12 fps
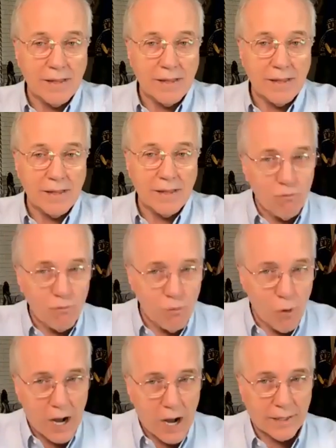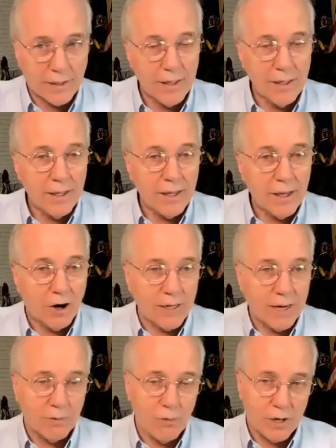FDA in the states, and we won
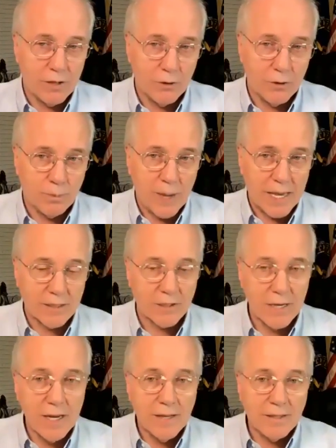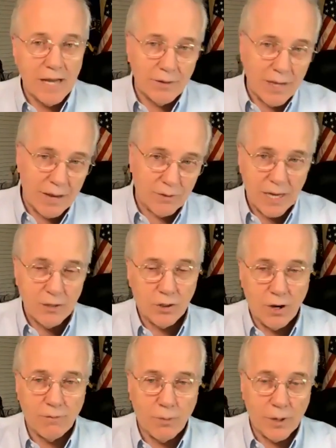on every one of those bans. Now, the FDA, as
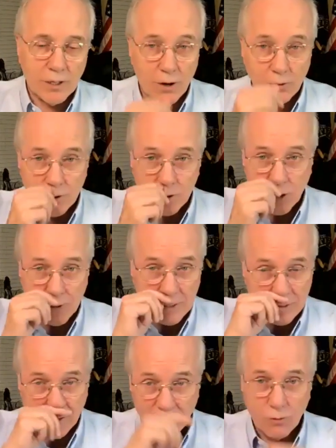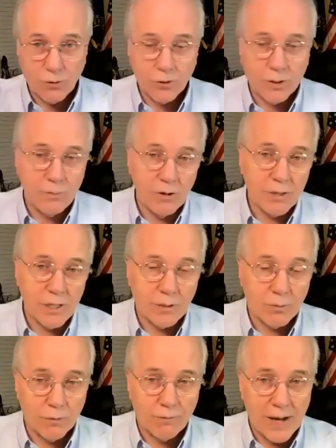everyone knows, is turning to the local communities, and
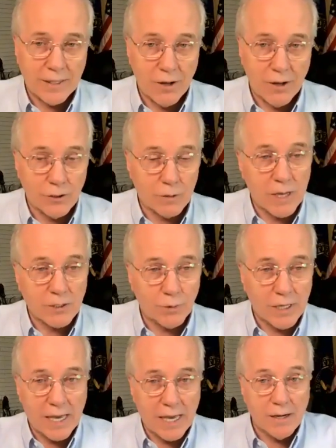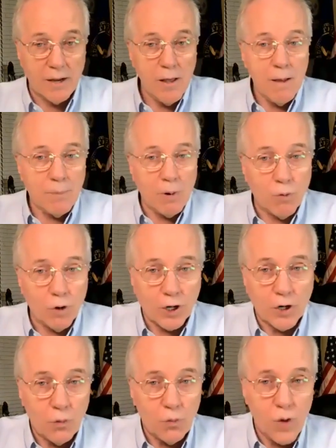we're fighting those as best we can. But we're
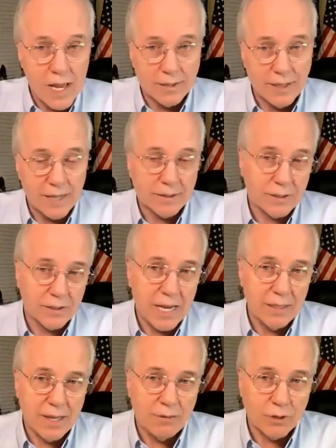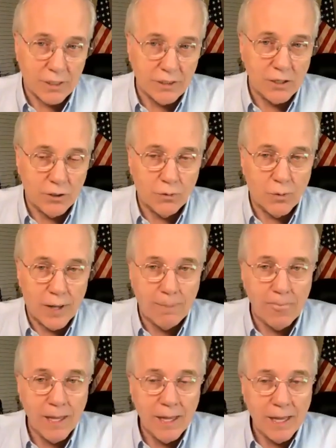going to win at the state level, continue to win.
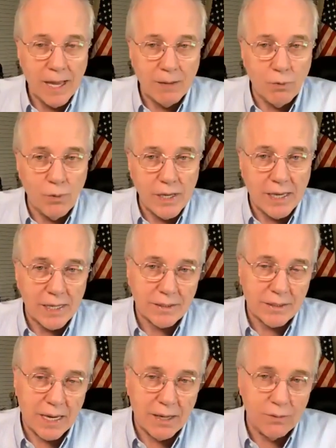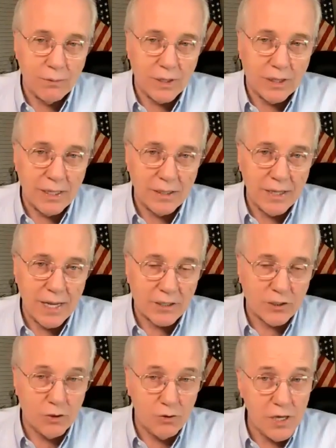And when we get uh, within the
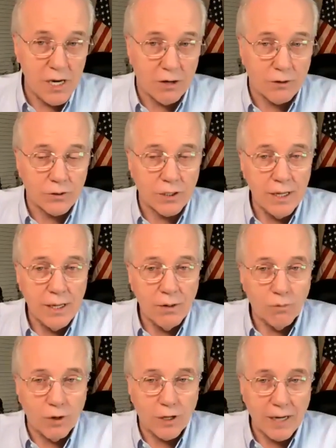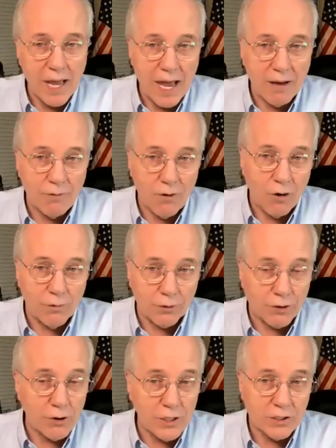next two years, we're going to have over
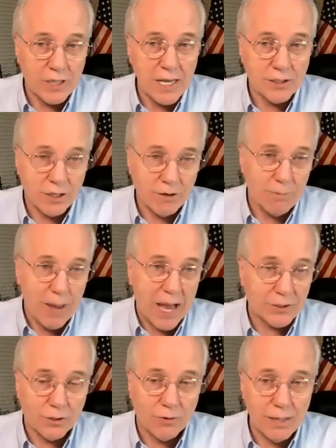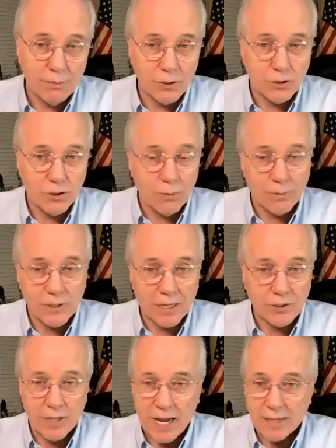30 states that have passed the Kratom Consumer
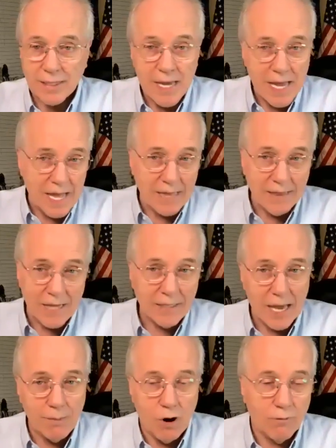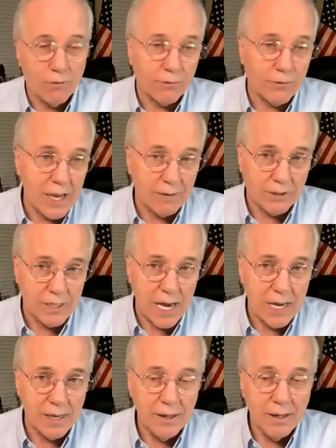Protection Act, and then game over for the FDA,
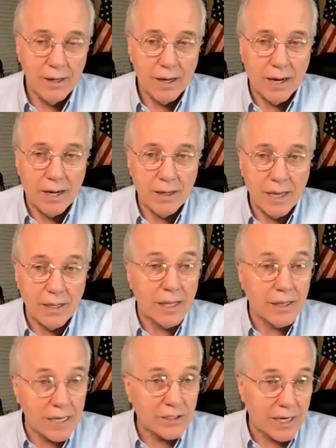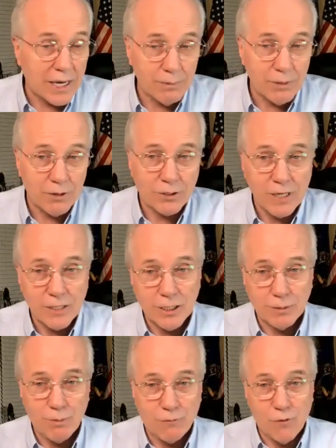uh, unless they come to their
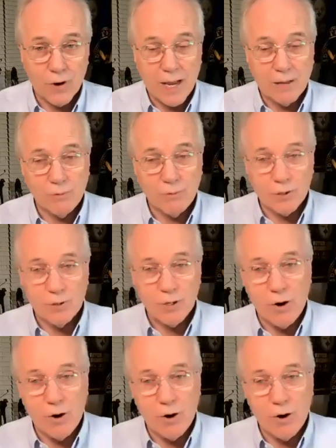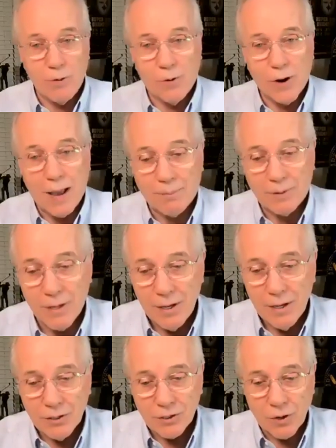senses beforehand, which we hope will happen.
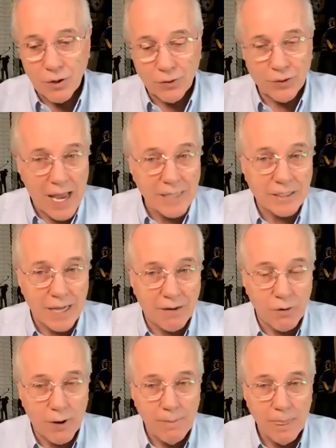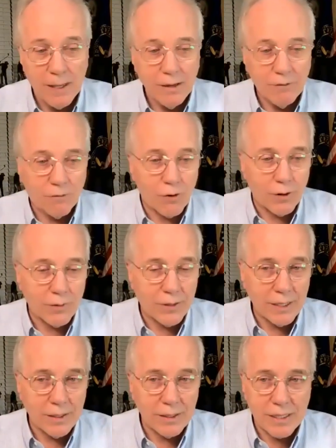So, thanks to everyone for
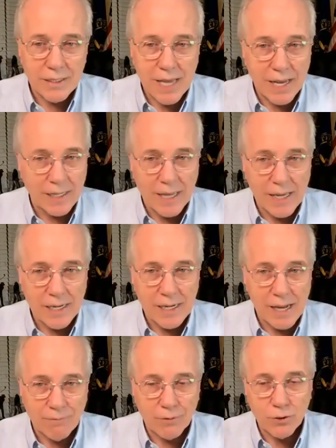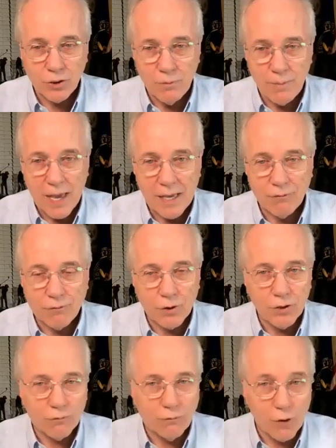the, the dedicated efforts you make, for
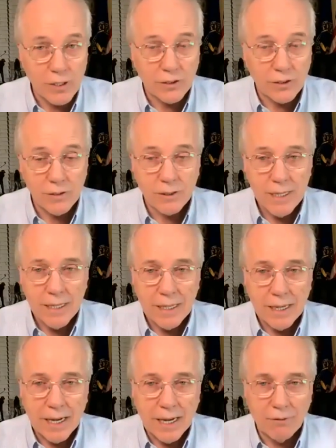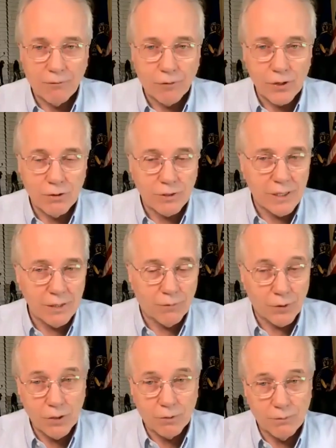your voices, uh, for your
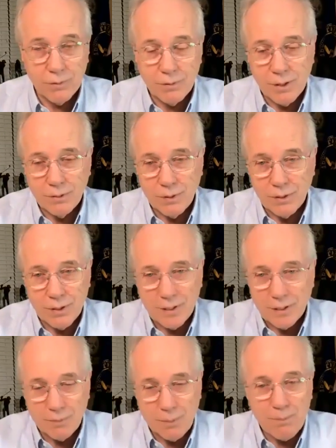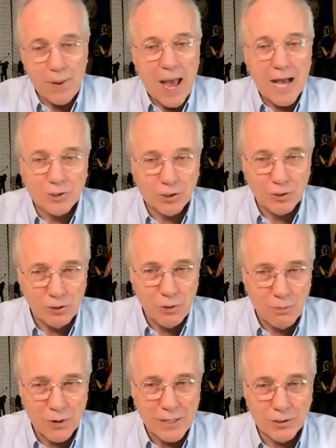for your the, the passion you
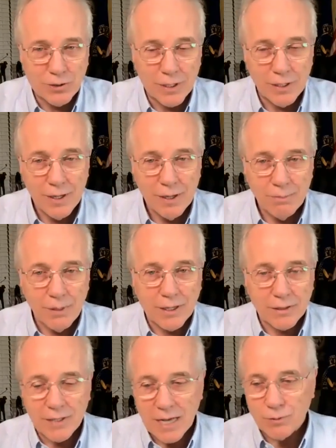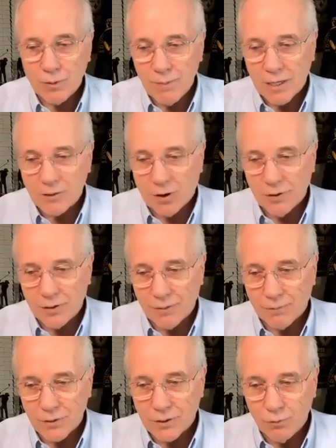bring to it because that's what makes all the
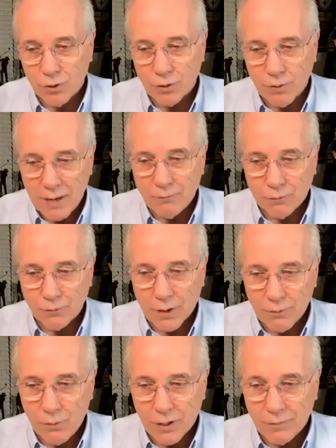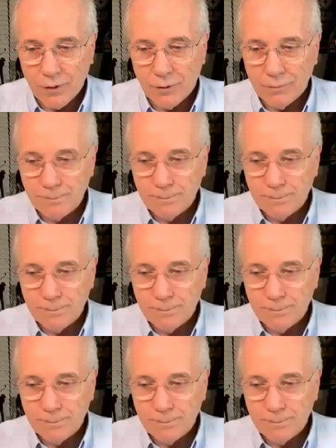difference. And we're grateful for every one of you.